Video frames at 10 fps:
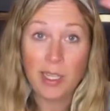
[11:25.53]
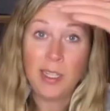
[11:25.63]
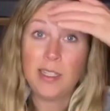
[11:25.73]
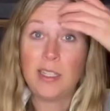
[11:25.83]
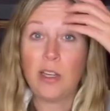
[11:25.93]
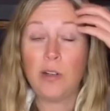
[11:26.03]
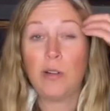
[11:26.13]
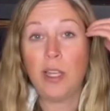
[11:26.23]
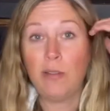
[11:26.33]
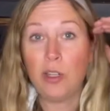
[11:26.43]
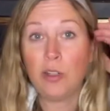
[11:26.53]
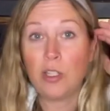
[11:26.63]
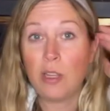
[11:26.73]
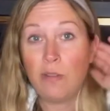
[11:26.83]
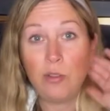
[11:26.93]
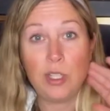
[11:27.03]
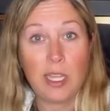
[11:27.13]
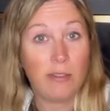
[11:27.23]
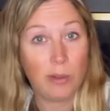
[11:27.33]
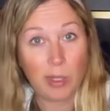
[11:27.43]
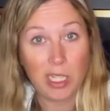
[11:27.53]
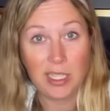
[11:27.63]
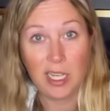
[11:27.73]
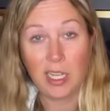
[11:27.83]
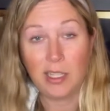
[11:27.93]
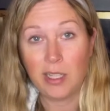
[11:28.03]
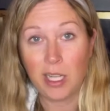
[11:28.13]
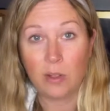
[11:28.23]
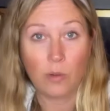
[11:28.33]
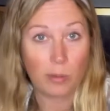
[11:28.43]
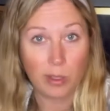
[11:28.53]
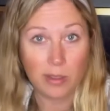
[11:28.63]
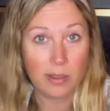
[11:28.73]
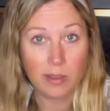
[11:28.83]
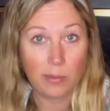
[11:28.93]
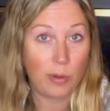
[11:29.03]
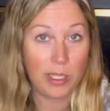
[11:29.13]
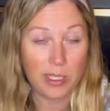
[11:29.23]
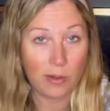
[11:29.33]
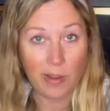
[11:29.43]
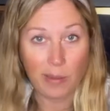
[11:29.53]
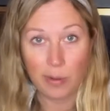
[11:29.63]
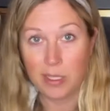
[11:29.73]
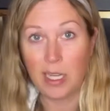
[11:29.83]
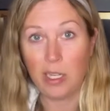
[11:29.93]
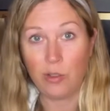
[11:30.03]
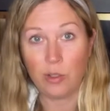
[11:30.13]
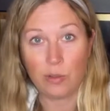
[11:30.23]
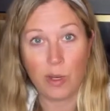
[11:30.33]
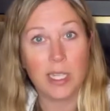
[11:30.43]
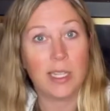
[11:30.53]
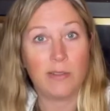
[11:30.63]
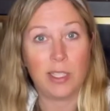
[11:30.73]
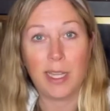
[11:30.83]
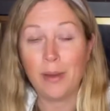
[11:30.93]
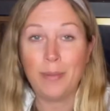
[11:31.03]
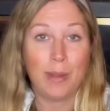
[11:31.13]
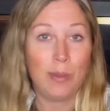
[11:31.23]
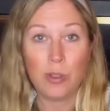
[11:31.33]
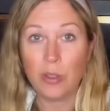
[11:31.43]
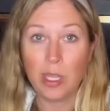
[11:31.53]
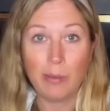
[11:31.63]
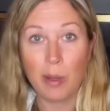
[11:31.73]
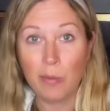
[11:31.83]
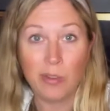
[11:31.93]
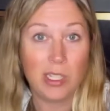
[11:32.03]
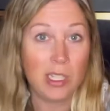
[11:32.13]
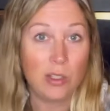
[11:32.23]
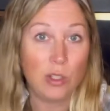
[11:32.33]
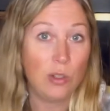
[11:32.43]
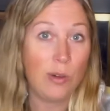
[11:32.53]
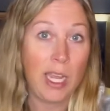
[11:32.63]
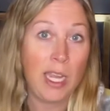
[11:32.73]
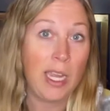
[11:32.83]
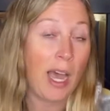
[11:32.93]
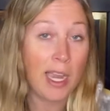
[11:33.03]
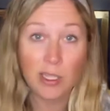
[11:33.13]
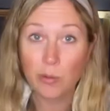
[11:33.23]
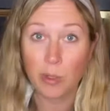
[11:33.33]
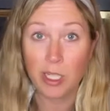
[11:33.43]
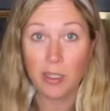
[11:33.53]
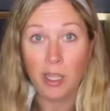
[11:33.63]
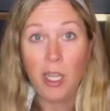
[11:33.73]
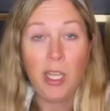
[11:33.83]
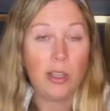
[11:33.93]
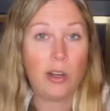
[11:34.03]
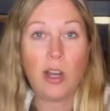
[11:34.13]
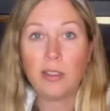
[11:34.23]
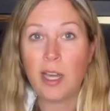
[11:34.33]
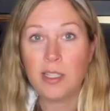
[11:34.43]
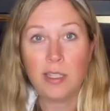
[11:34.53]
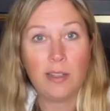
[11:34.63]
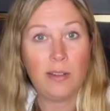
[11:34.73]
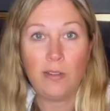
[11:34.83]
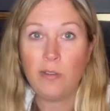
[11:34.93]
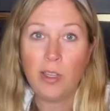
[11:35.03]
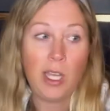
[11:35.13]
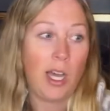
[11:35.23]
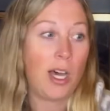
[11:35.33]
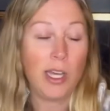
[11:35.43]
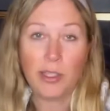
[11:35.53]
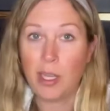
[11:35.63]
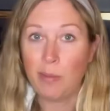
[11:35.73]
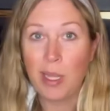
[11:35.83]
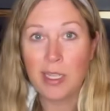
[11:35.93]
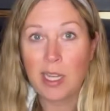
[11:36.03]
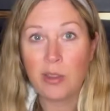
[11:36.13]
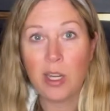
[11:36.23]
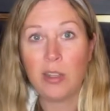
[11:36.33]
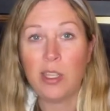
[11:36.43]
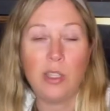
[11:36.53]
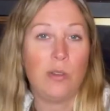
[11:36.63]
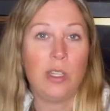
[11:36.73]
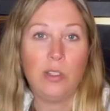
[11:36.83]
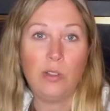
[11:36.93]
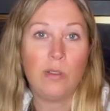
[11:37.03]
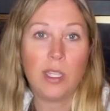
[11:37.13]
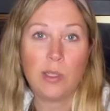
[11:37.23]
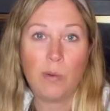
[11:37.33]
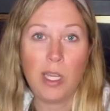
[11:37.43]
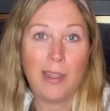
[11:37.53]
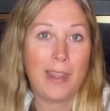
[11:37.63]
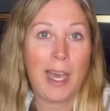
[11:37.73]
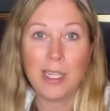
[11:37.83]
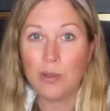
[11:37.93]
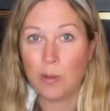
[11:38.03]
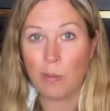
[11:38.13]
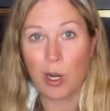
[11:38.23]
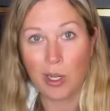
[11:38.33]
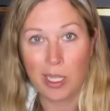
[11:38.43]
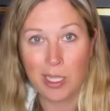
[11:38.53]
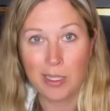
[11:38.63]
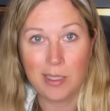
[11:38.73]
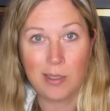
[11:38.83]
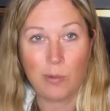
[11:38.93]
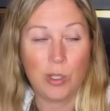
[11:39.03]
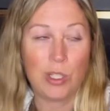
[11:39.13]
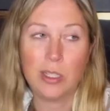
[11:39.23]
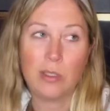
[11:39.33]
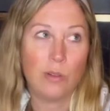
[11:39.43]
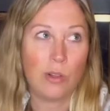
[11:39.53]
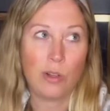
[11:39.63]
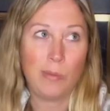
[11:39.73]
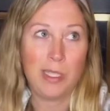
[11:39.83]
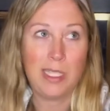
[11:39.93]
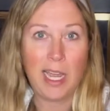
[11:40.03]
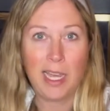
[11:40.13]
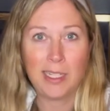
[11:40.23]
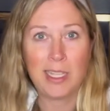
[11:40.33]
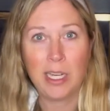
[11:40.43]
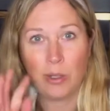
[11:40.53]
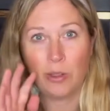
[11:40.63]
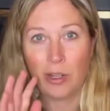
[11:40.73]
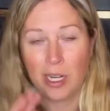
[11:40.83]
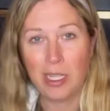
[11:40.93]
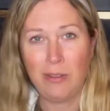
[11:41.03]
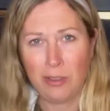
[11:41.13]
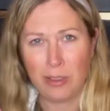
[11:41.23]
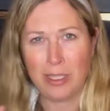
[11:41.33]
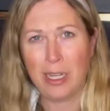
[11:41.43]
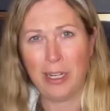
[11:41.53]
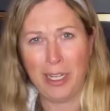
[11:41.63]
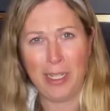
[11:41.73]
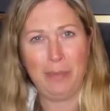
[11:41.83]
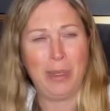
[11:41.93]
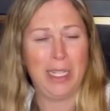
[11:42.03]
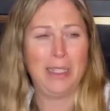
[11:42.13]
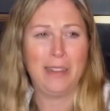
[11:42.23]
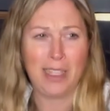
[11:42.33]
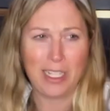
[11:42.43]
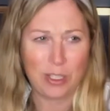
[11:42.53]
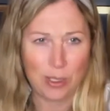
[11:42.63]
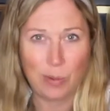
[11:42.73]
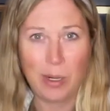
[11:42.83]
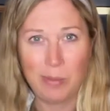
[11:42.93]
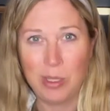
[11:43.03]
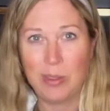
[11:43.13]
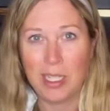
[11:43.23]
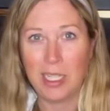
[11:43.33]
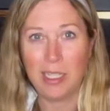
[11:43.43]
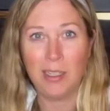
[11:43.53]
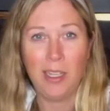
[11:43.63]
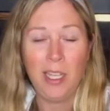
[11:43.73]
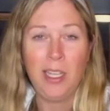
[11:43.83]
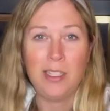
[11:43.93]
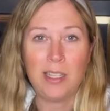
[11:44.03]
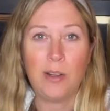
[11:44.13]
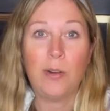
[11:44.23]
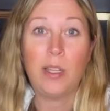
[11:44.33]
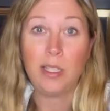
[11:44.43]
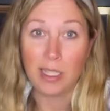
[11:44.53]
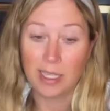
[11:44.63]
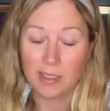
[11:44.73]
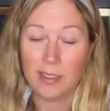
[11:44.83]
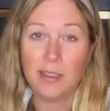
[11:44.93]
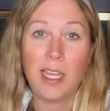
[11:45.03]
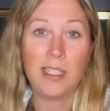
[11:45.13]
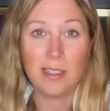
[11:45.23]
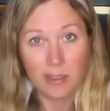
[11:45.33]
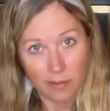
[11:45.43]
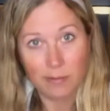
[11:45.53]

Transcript: So if you're, if you just have your money sitting in like a normal zero point zero five percent interest rate savings account, maybe you should think about moving it to a high yield one. There are lots of online banks out there that you can do this with. I use Marcus, which is through Goldman Sachs. I know they're kind of evil, sorry, but that's just what I'm using. So yes, that's